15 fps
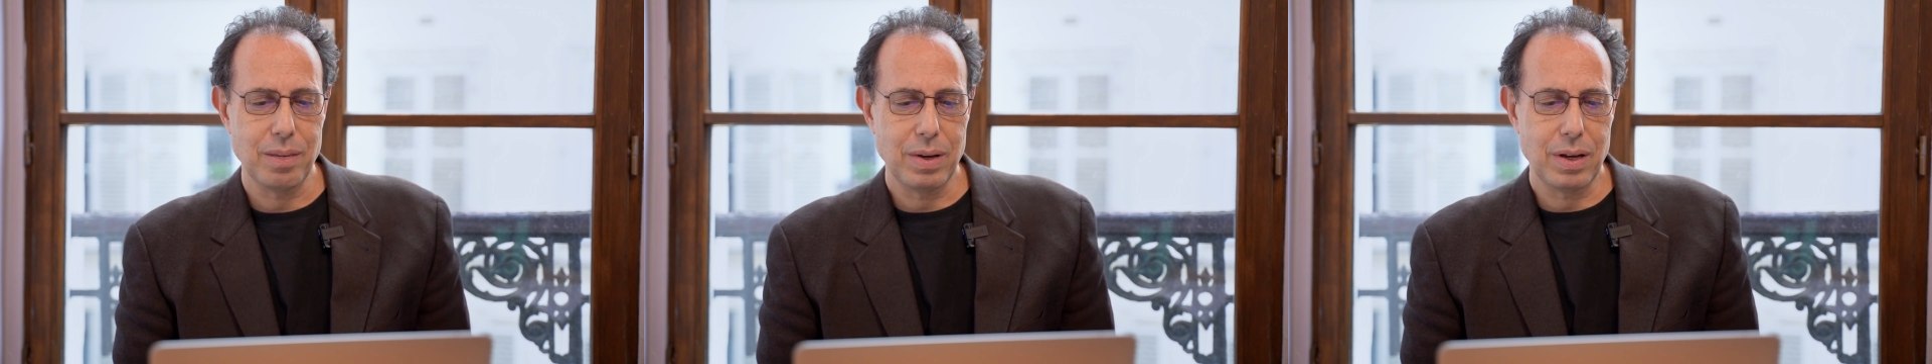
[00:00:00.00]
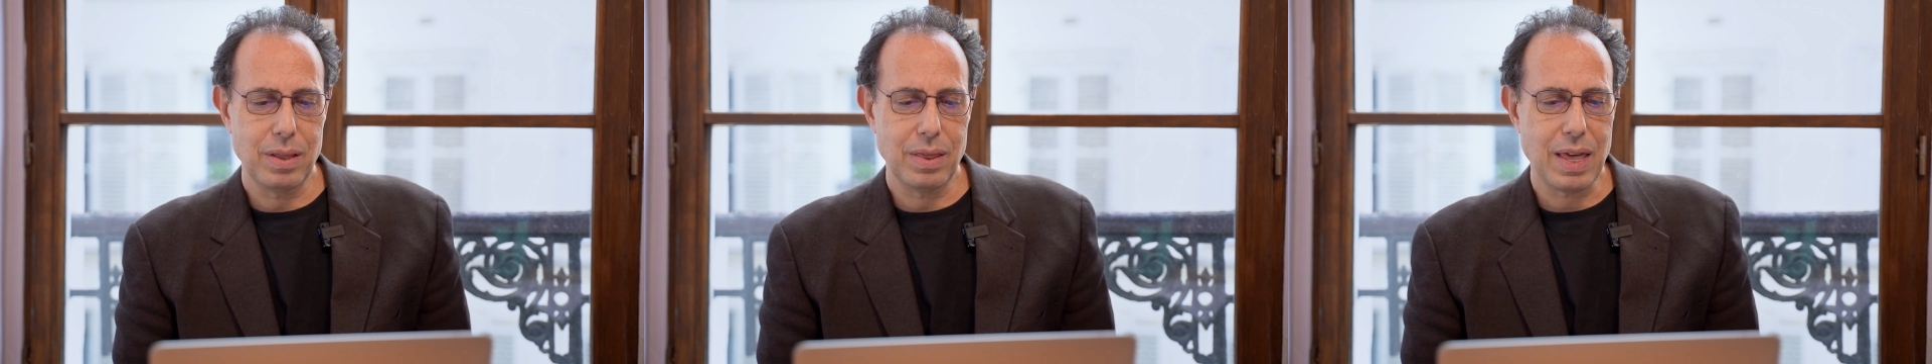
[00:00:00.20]

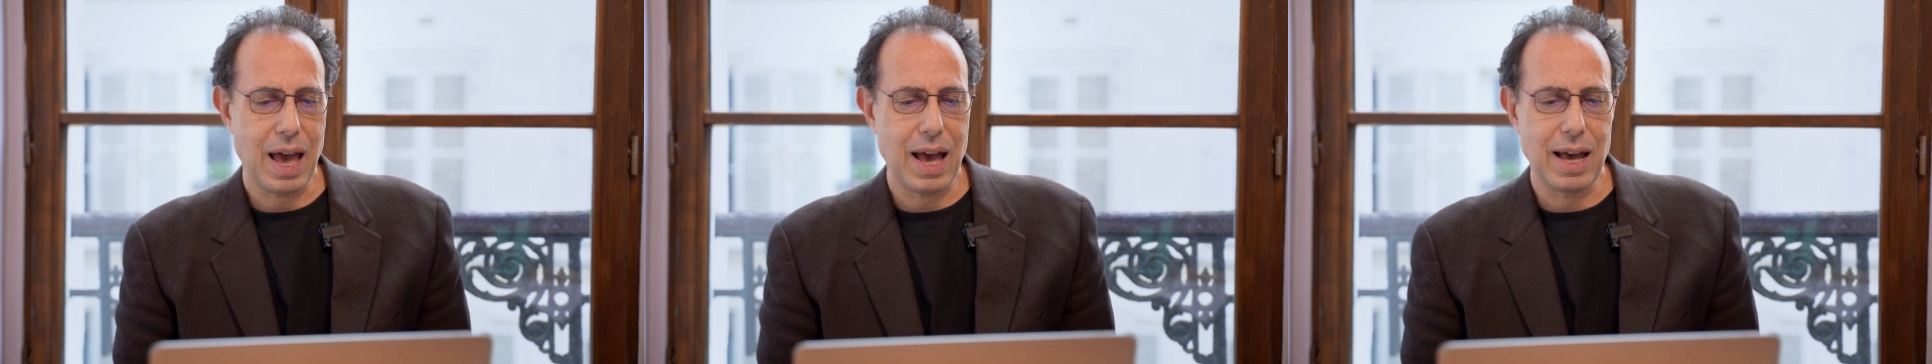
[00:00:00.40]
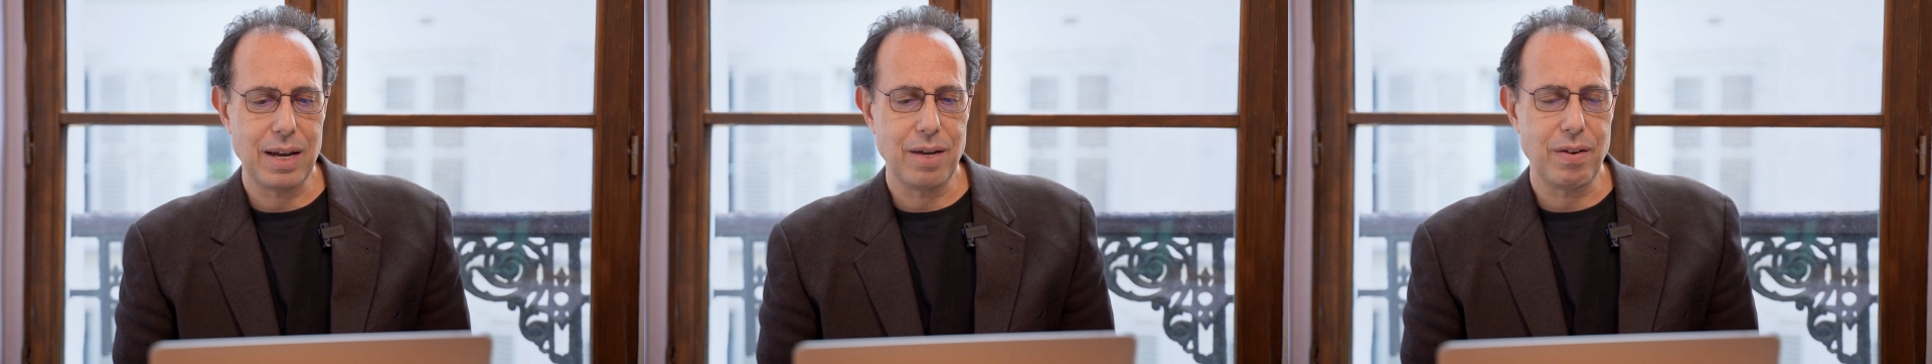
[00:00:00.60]
but
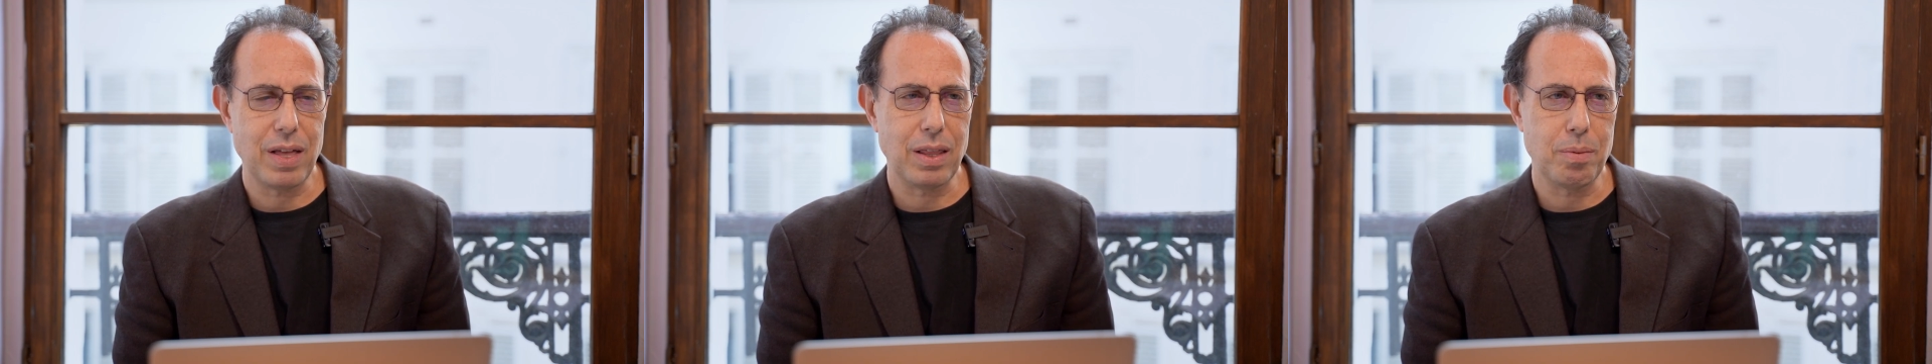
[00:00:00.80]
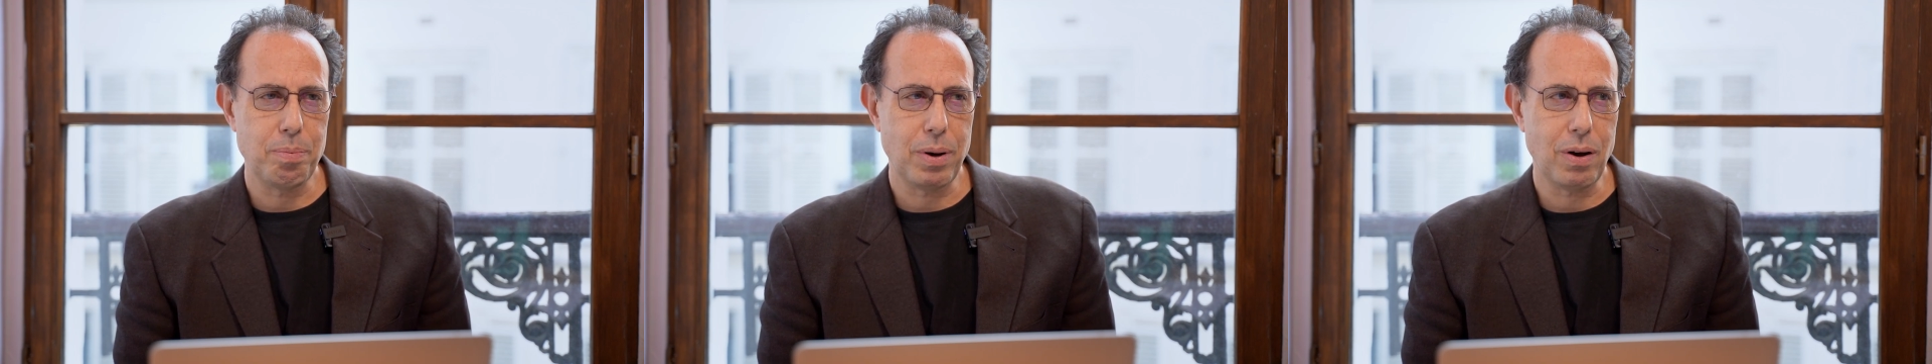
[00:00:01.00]
that
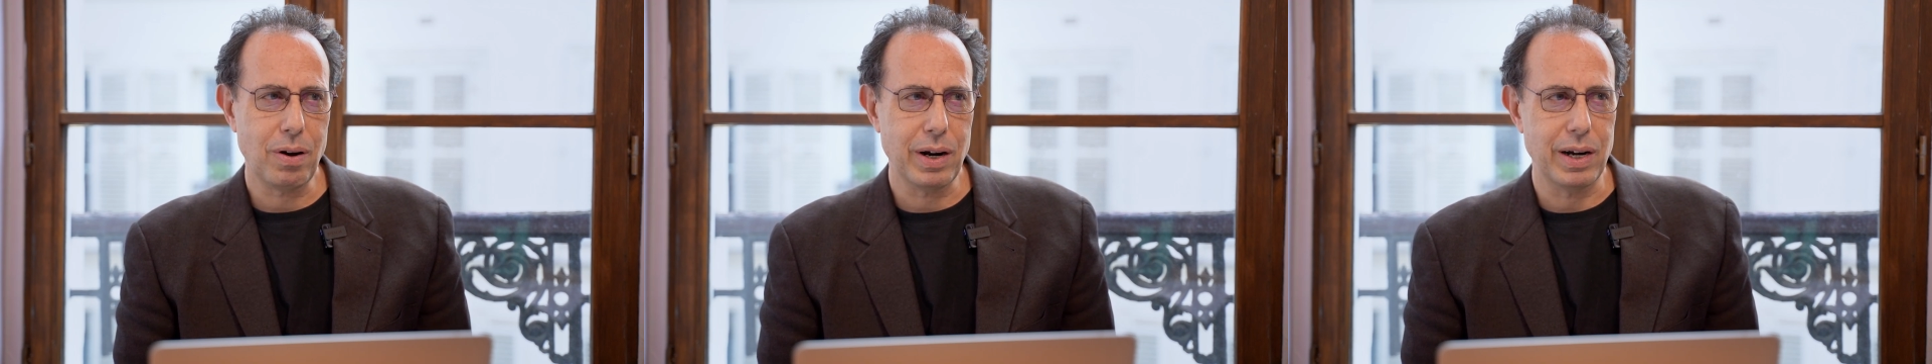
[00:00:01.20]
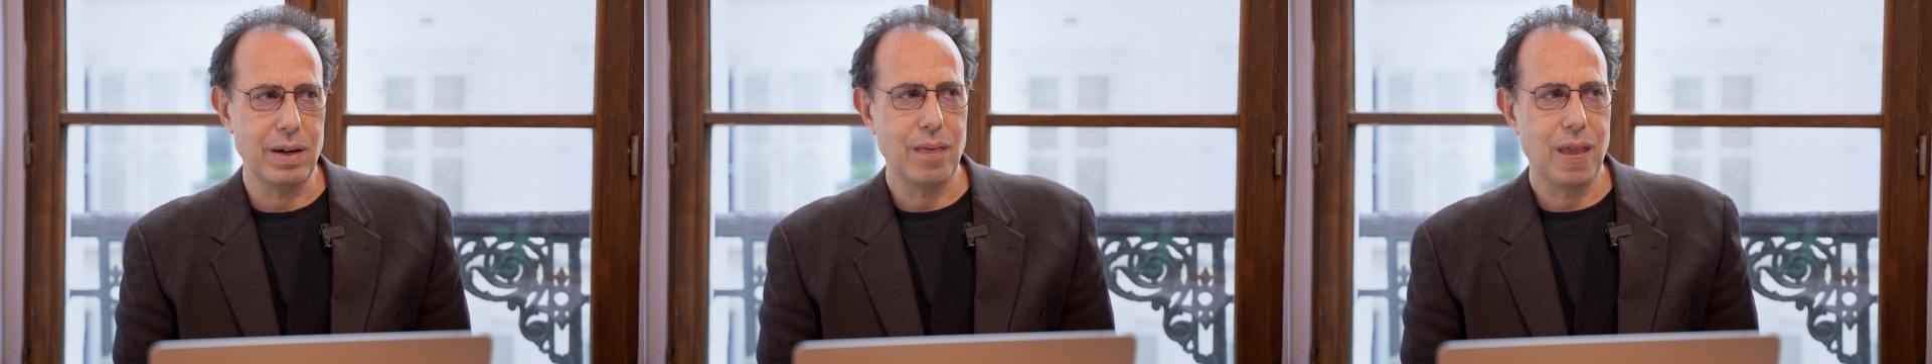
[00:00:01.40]
fell apart.